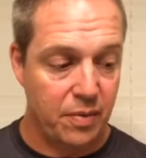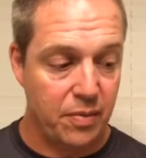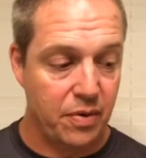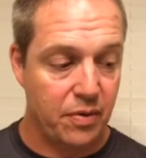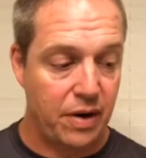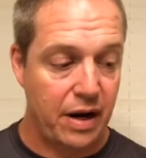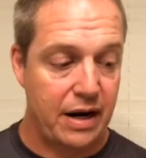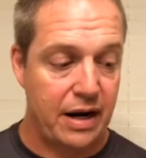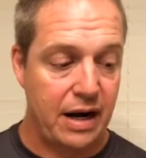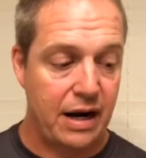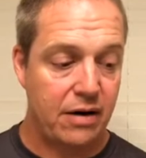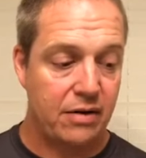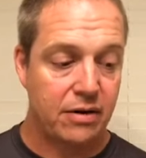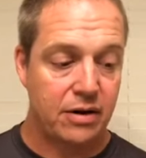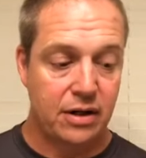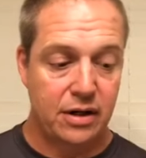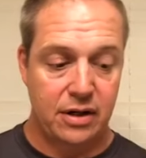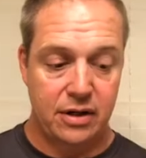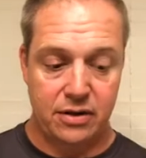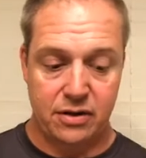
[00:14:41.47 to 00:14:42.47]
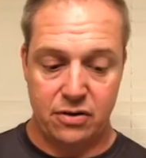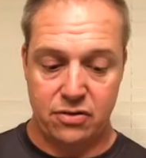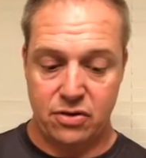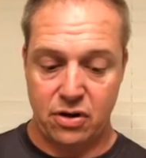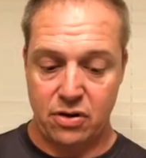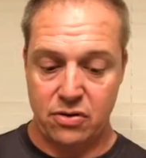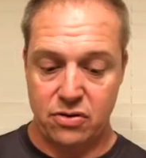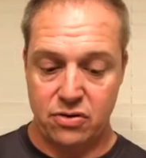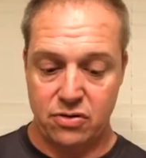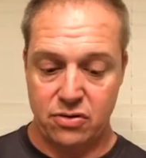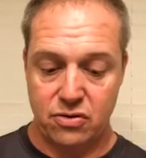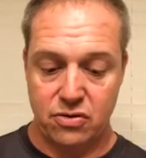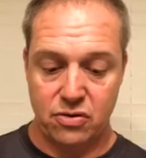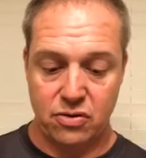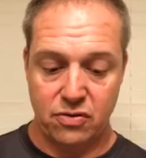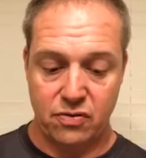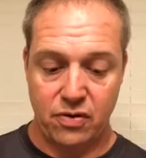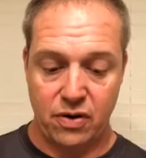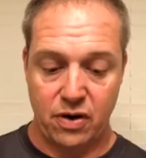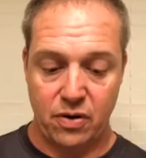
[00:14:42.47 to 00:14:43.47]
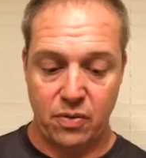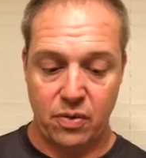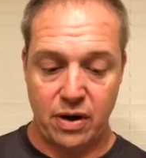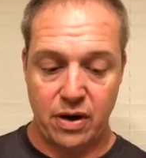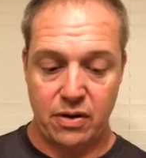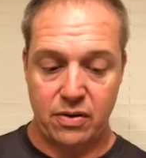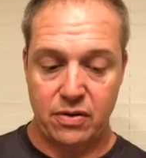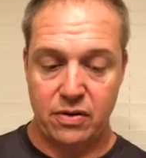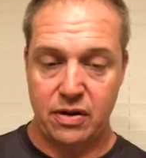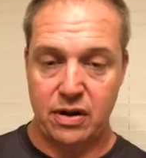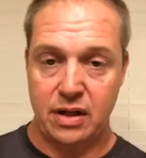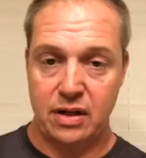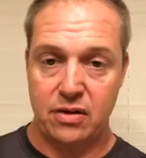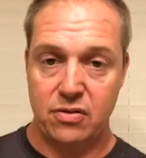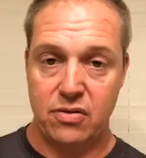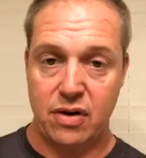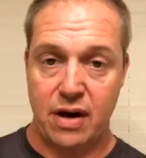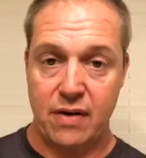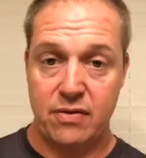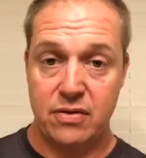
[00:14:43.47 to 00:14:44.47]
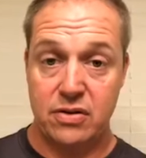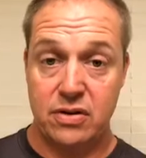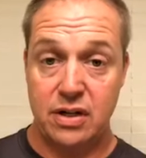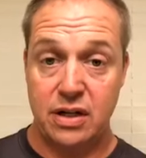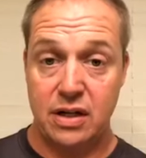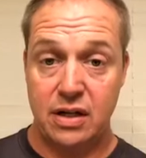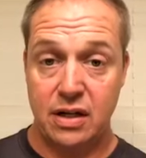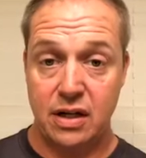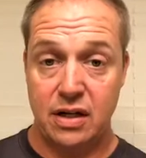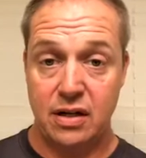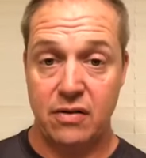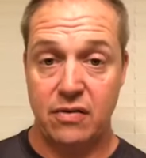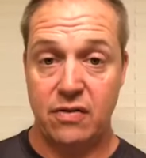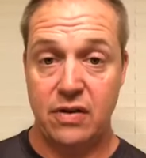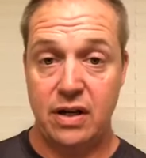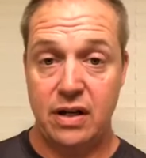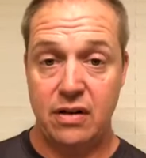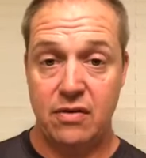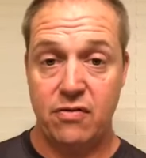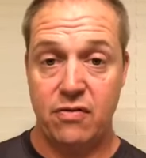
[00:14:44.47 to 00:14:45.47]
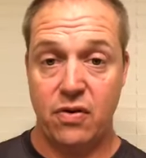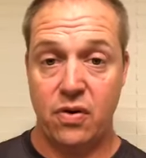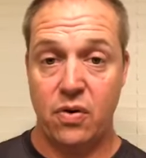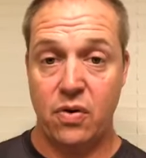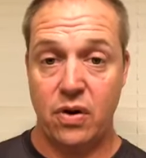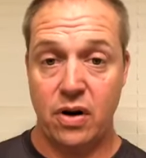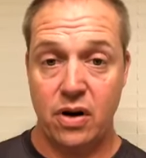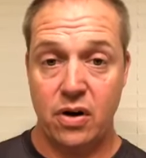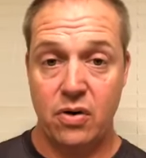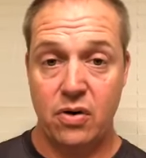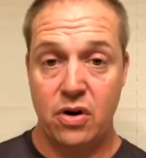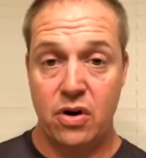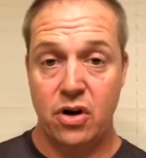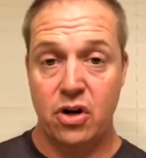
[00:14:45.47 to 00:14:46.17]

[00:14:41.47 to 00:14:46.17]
But right now, the Trojans are doing very well in the driver's seat, undefeated, 4-0.